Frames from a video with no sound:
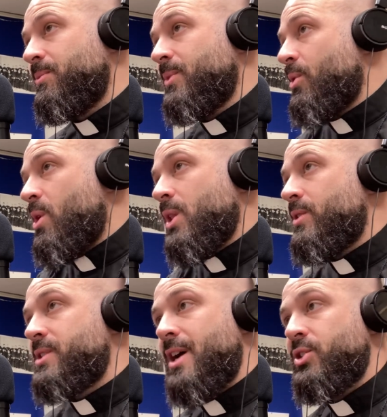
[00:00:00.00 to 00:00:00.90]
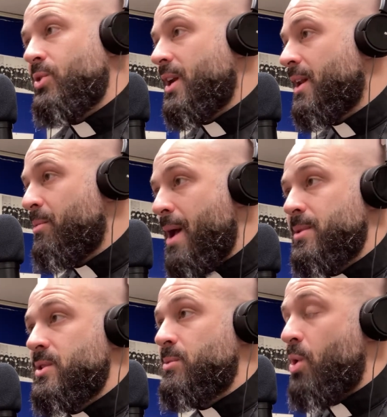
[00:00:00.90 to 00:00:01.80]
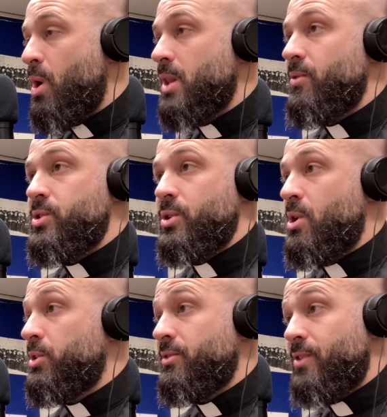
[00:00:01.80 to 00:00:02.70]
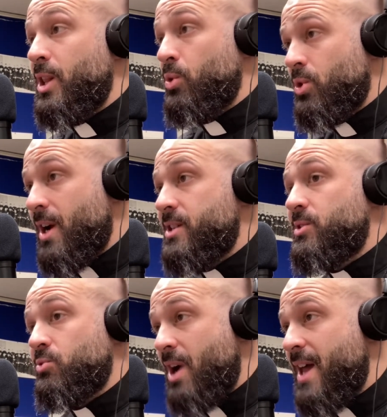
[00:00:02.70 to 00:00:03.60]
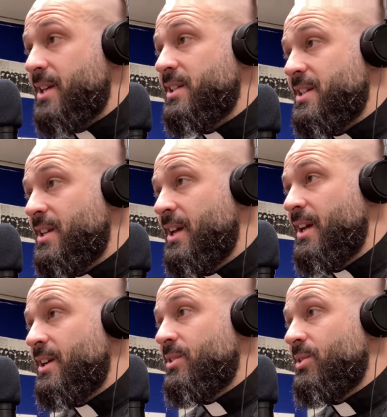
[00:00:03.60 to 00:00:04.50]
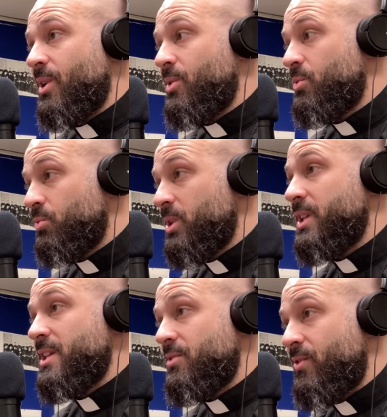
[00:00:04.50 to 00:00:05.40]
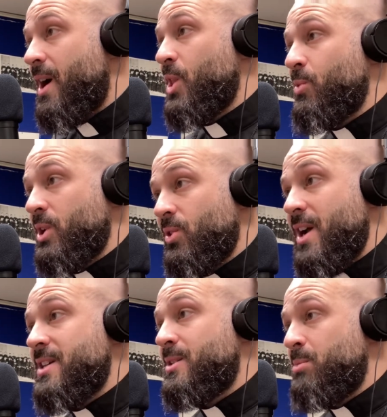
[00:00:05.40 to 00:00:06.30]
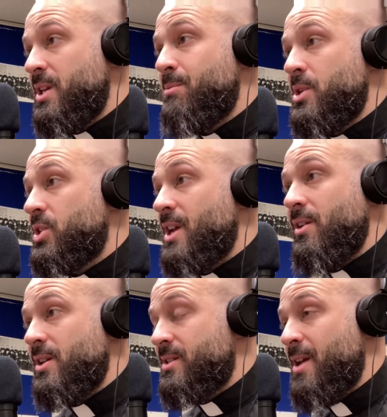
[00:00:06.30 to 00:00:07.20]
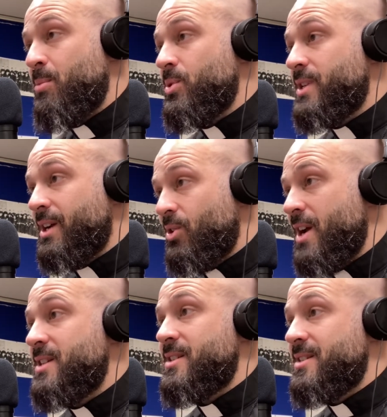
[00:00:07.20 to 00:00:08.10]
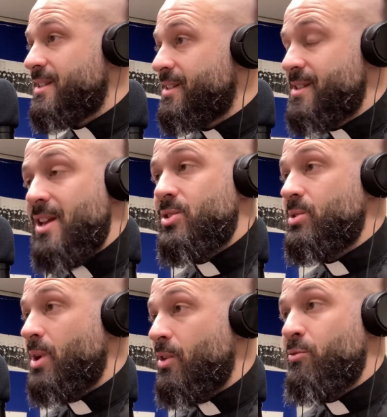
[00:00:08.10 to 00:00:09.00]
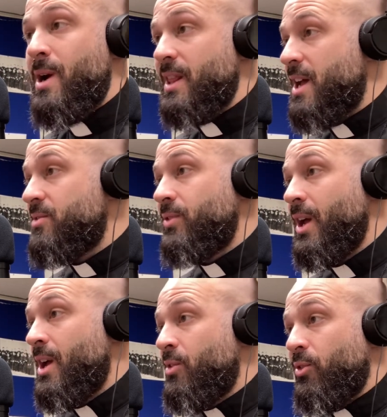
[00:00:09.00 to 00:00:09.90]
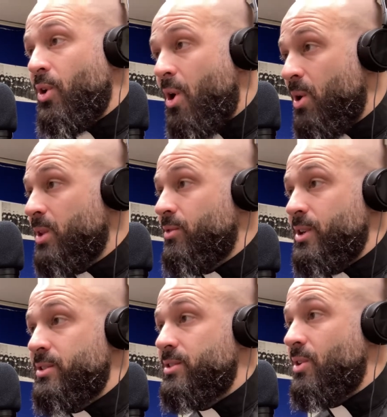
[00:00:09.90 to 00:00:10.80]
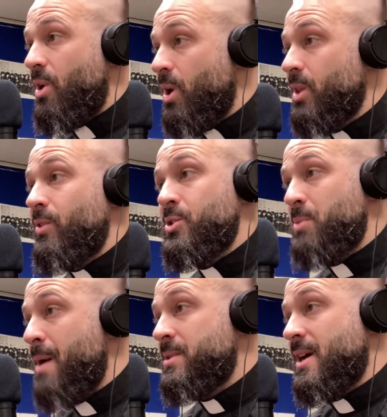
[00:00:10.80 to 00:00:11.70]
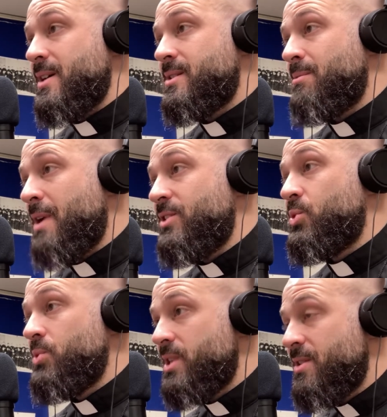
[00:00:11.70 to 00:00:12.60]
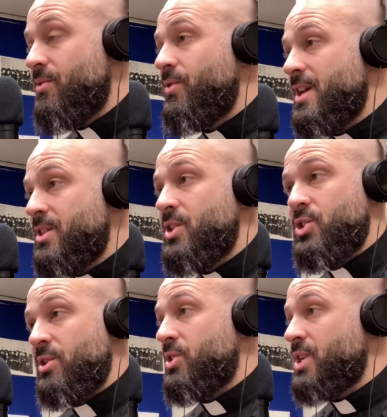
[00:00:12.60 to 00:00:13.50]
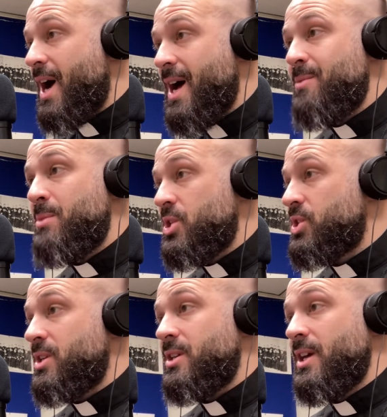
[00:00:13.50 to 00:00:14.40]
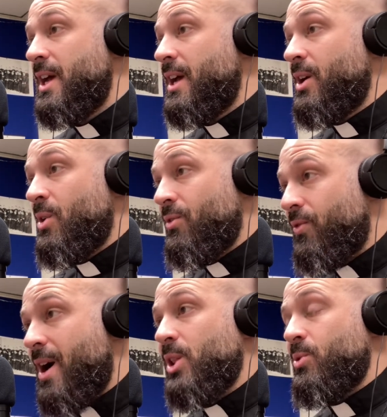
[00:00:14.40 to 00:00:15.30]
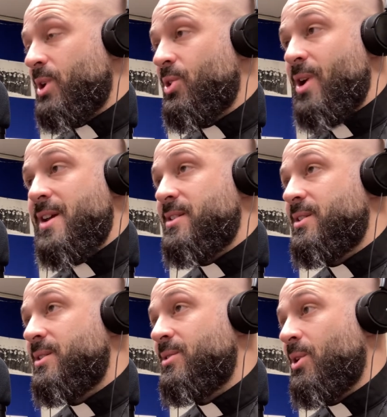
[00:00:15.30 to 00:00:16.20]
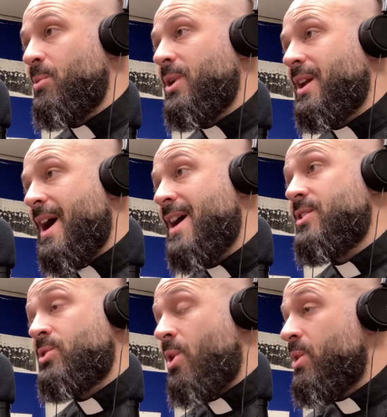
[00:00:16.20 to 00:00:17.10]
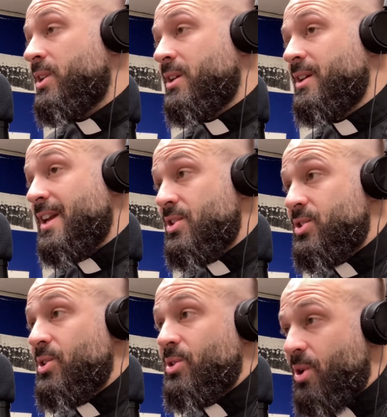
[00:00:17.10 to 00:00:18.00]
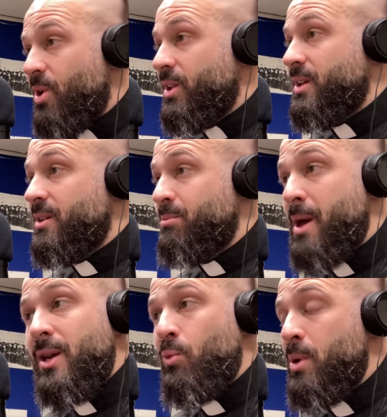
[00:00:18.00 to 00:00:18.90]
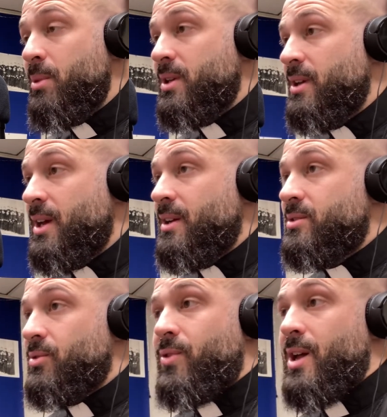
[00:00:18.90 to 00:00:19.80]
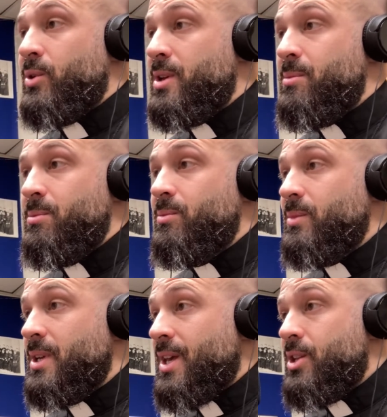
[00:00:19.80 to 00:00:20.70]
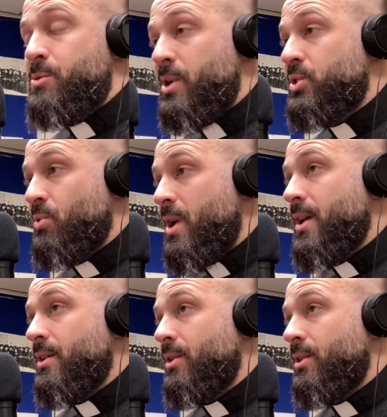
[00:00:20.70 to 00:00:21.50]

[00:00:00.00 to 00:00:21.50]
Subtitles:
No, all of us consecrated at baptism. All of us are called to follow Christ radically. No, really following Christ, being missionary disciples, that Christ is the center of my life for all of us baptized, meant to live in the church on mission, following Christ. No, but God is calling, and he's still calling men and women to follow him in a special way.